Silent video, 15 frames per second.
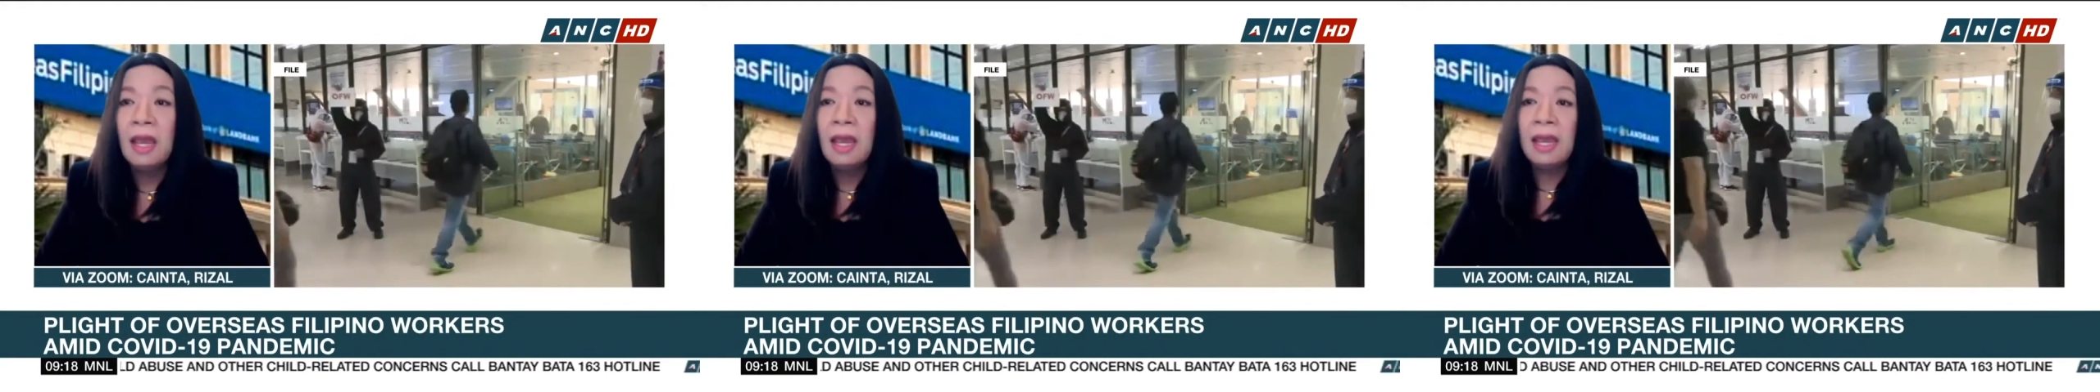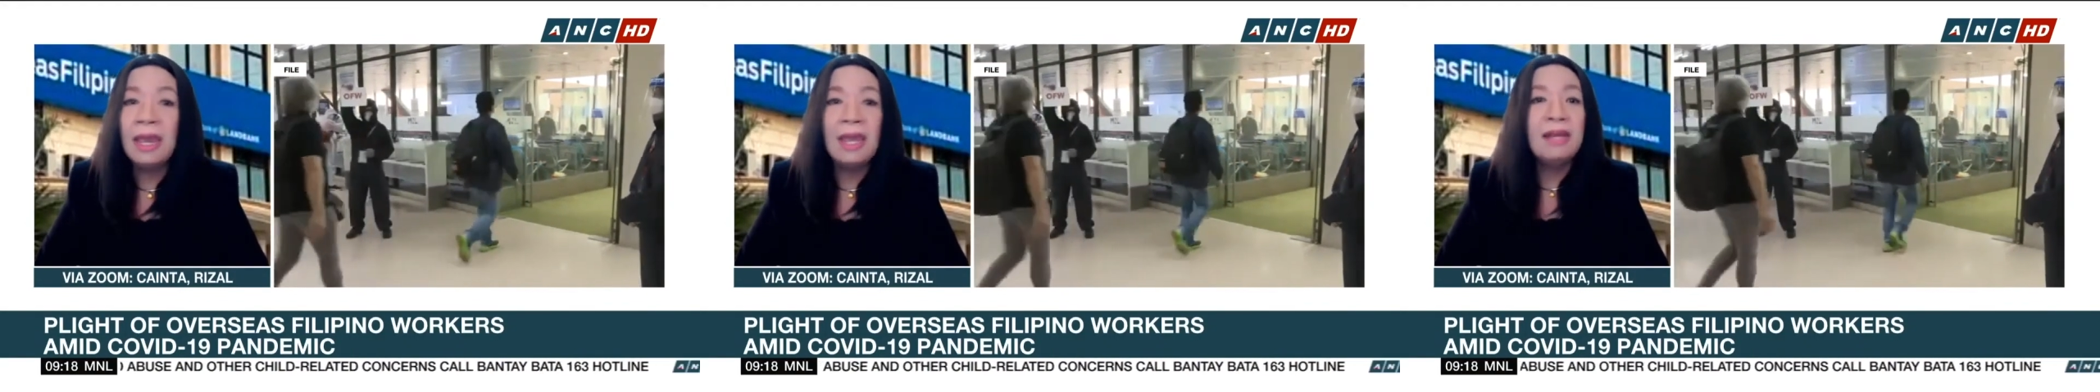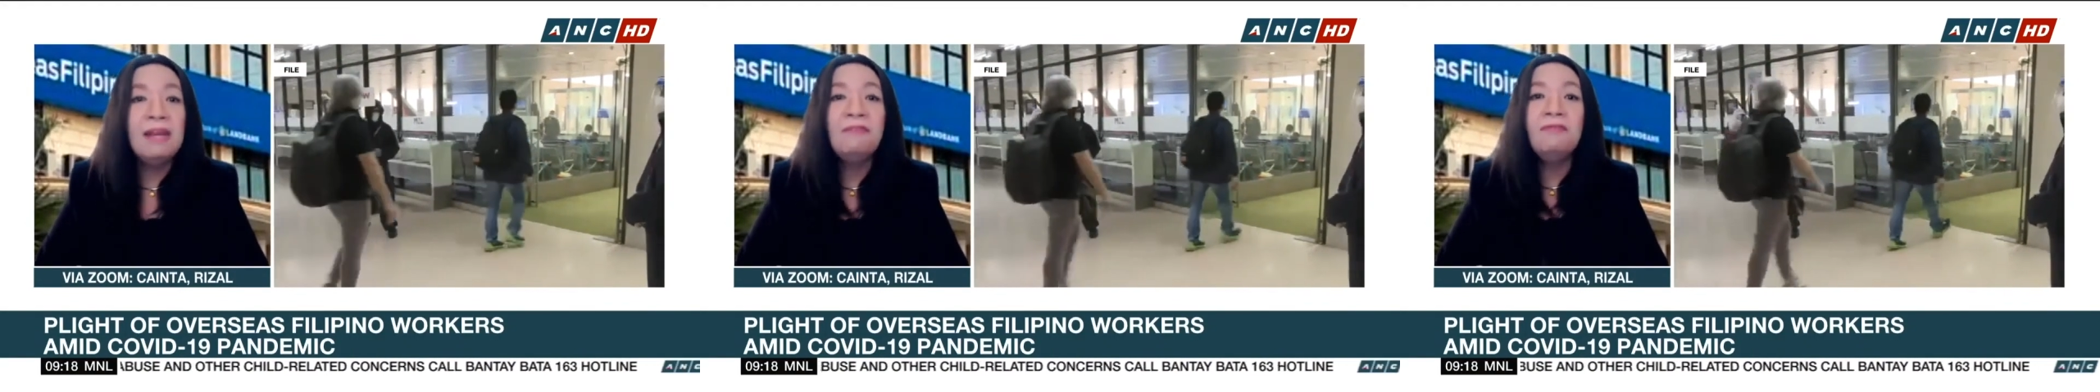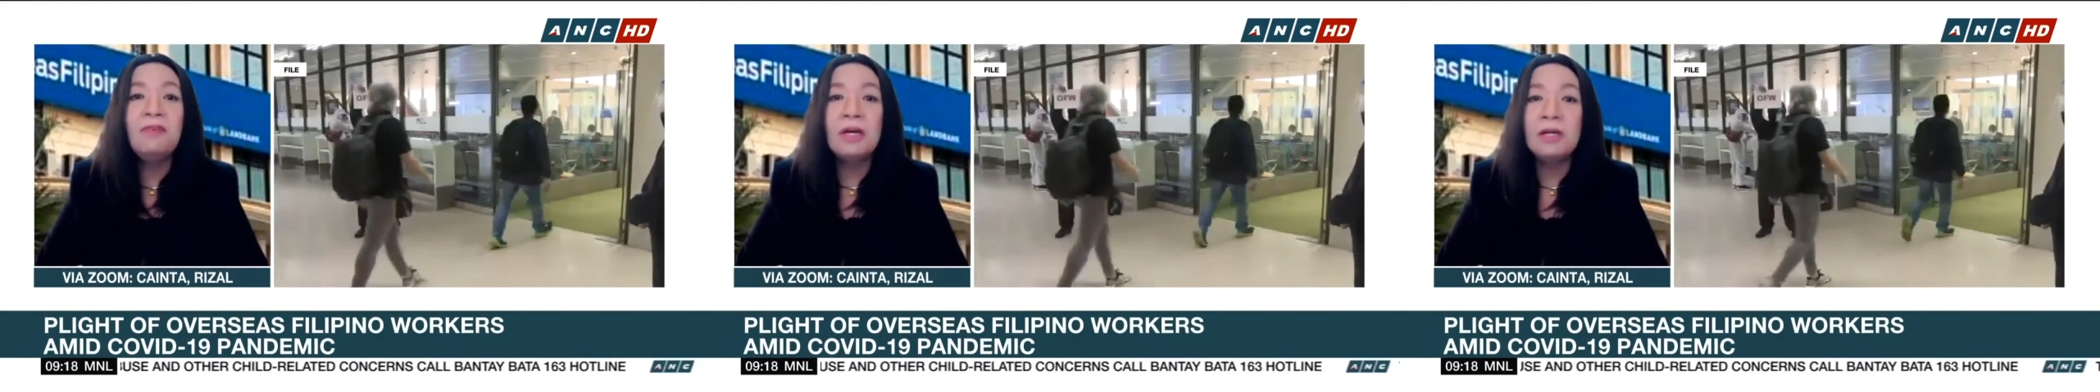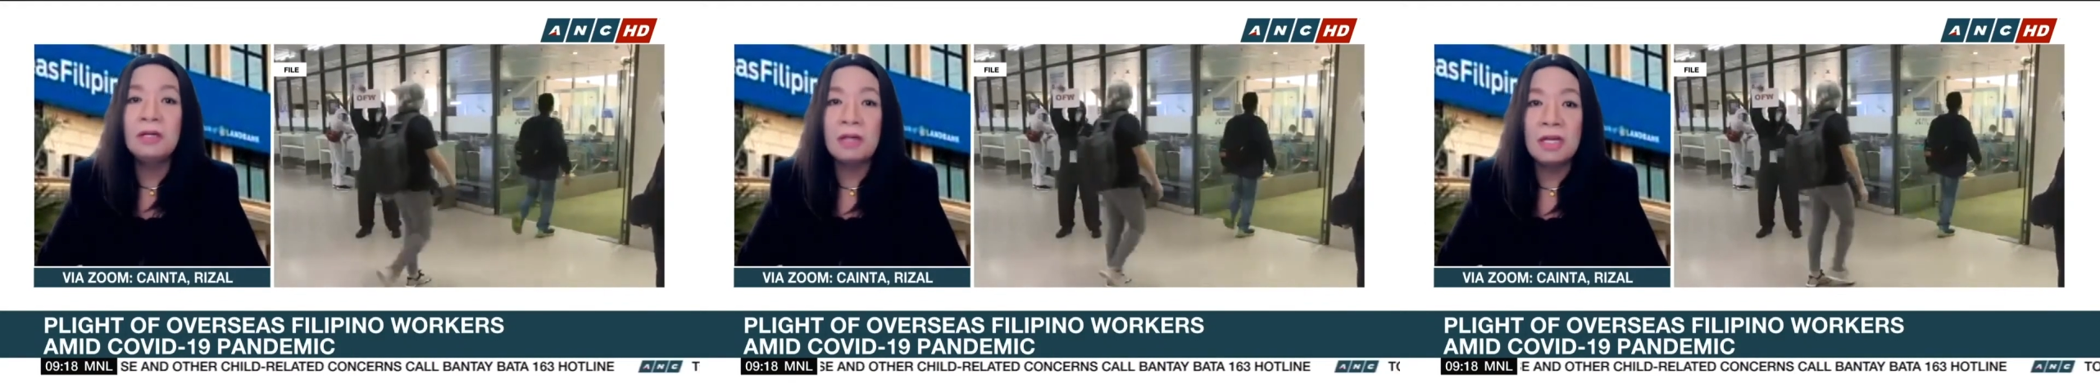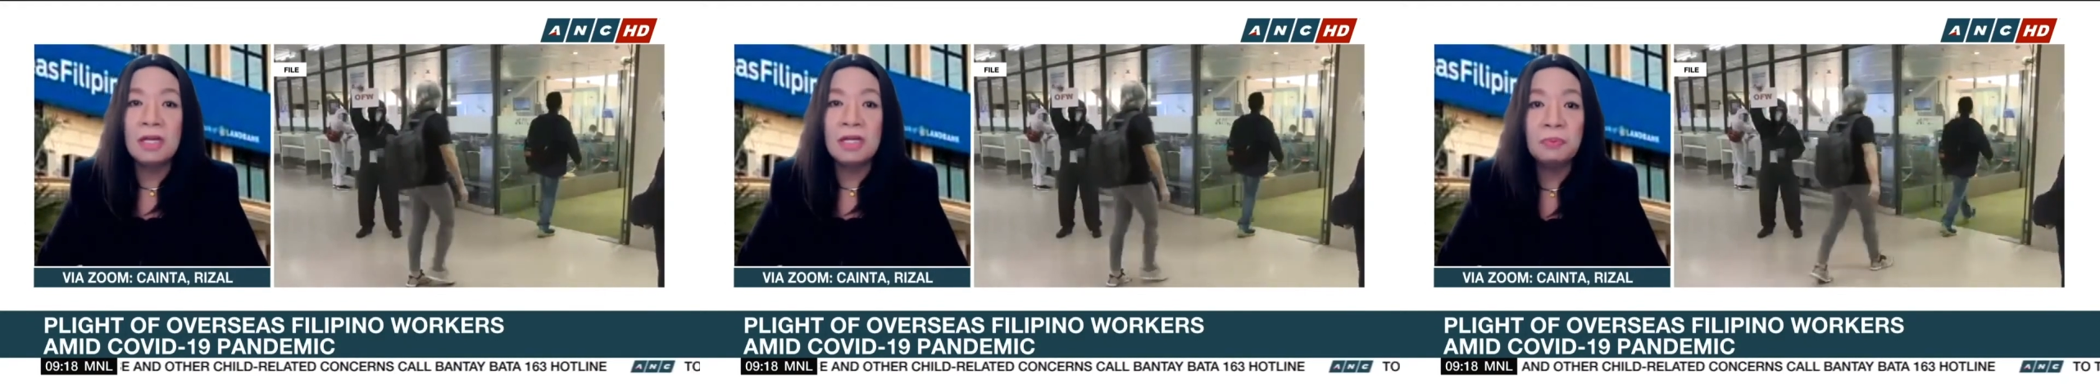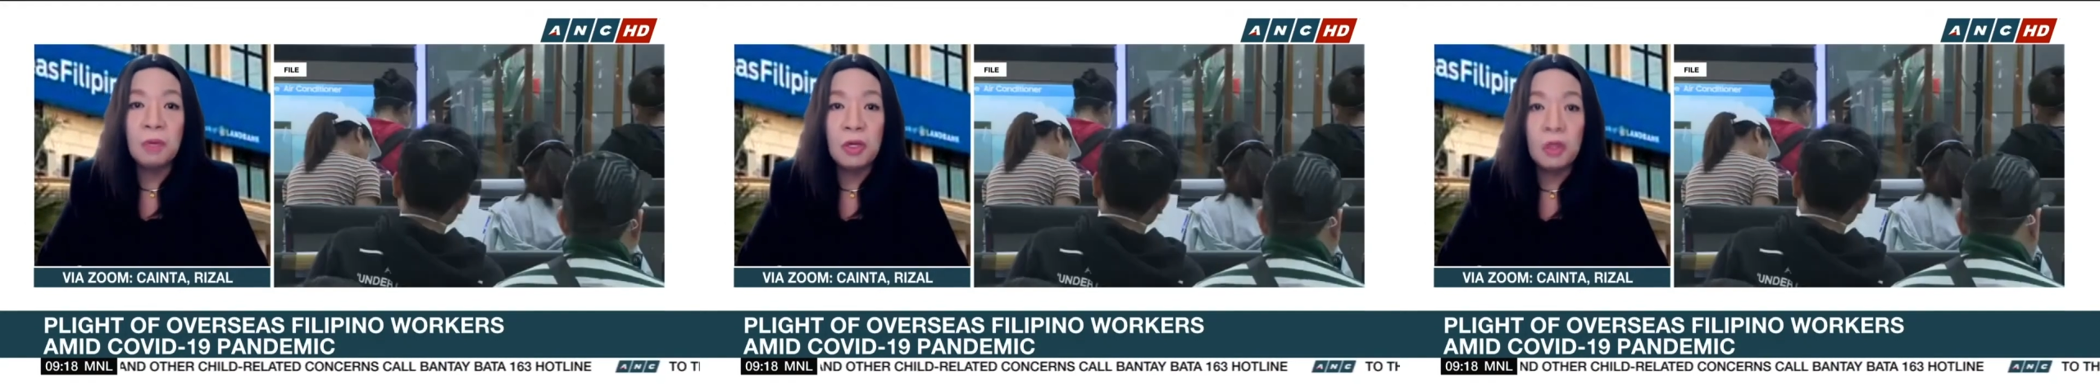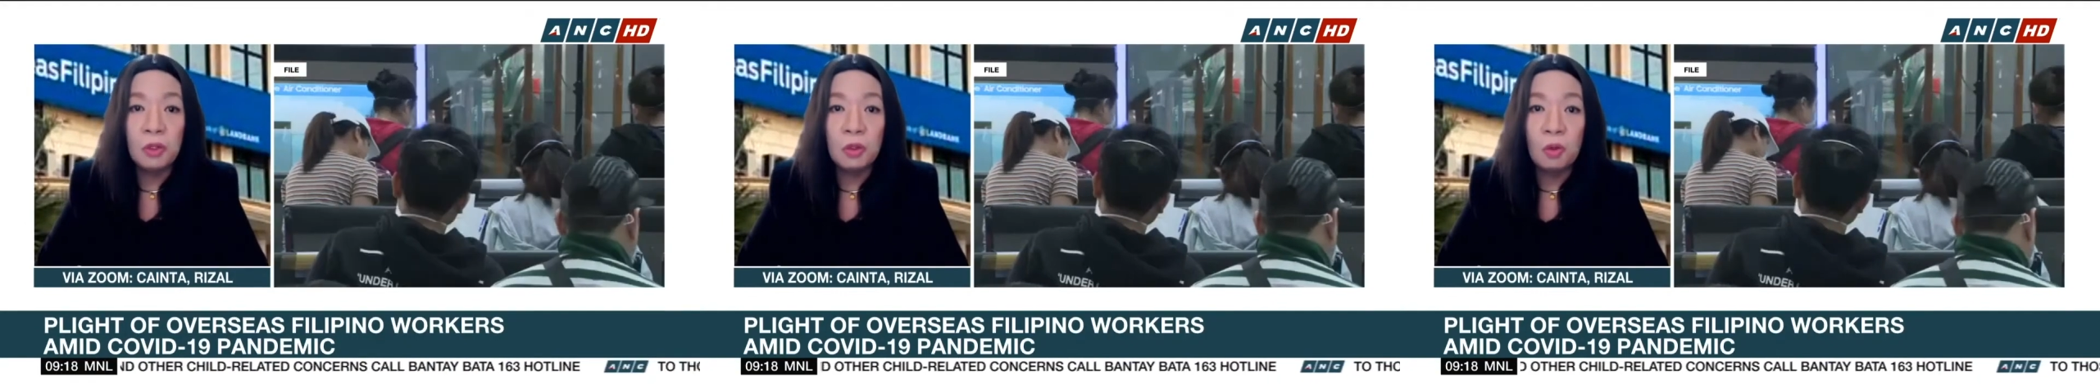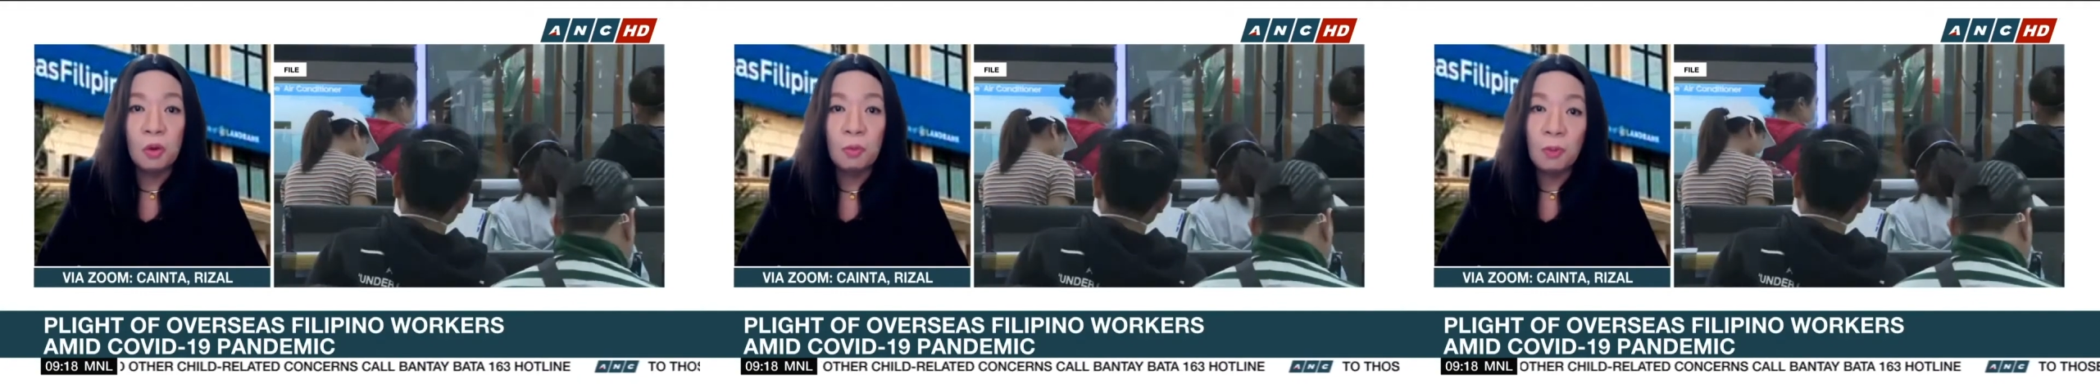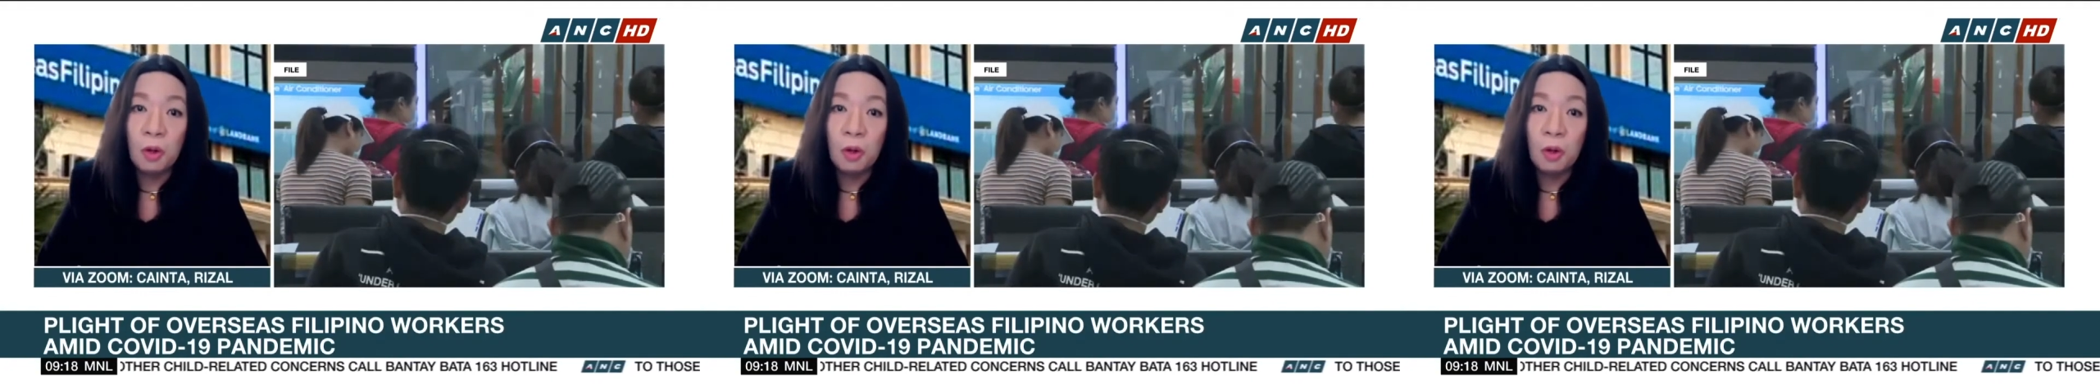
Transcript: Any fund transfer you do